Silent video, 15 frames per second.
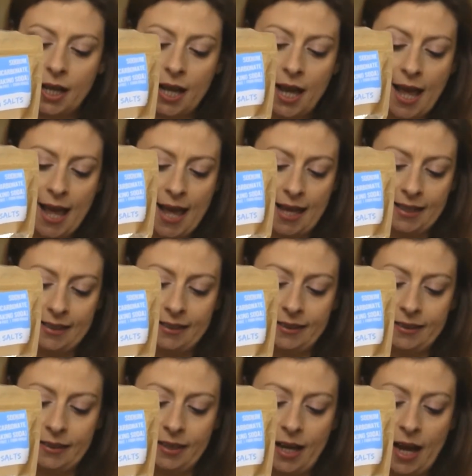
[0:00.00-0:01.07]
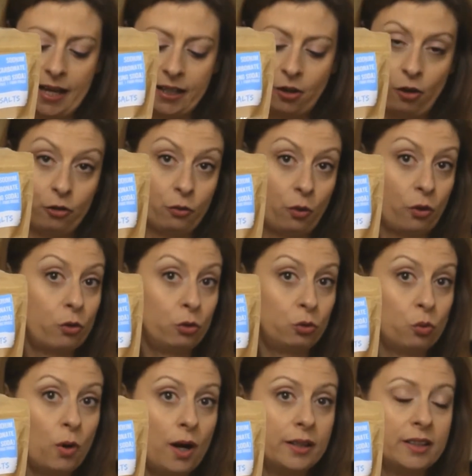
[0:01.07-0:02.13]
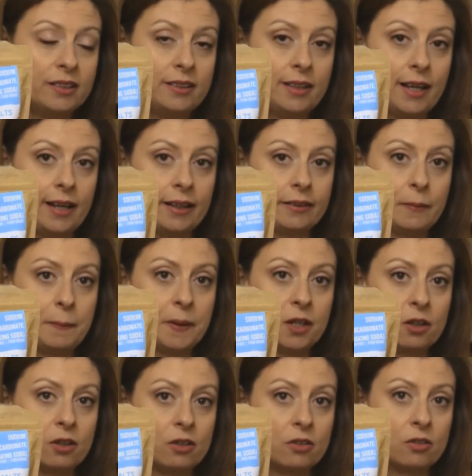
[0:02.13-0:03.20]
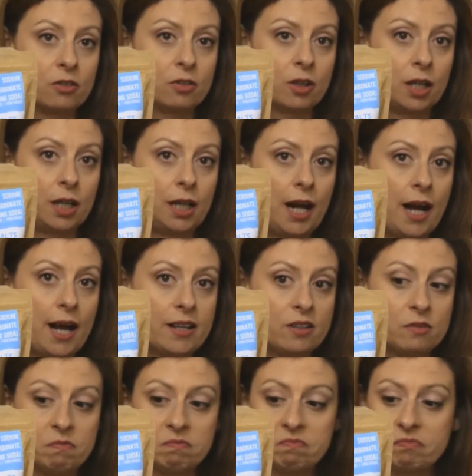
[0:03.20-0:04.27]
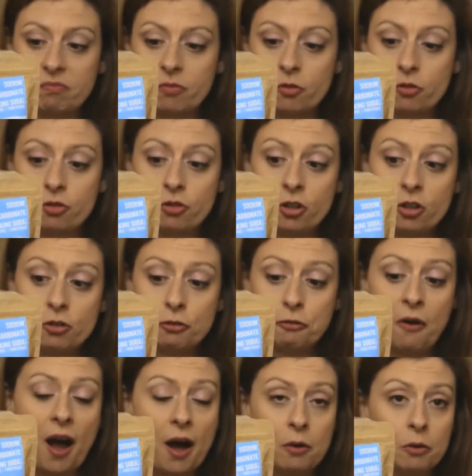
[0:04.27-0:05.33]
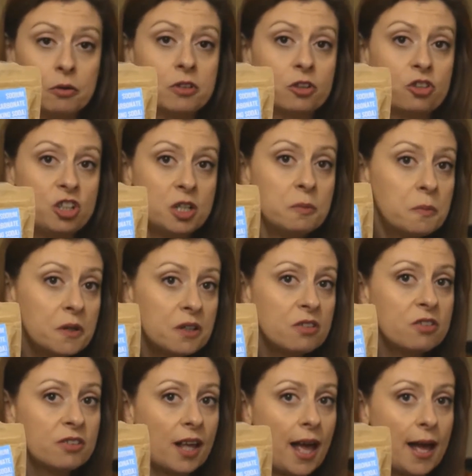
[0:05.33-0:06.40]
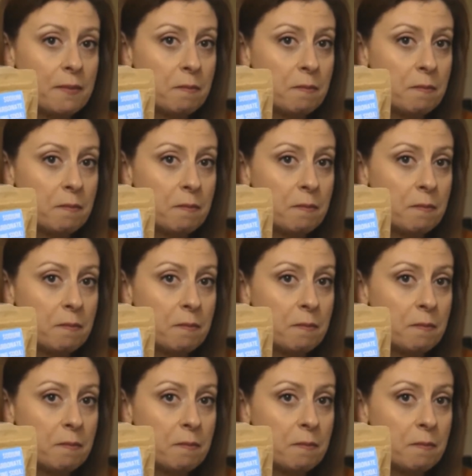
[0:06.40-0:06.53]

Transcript: and I got a good one in the end because I just found the cheapest and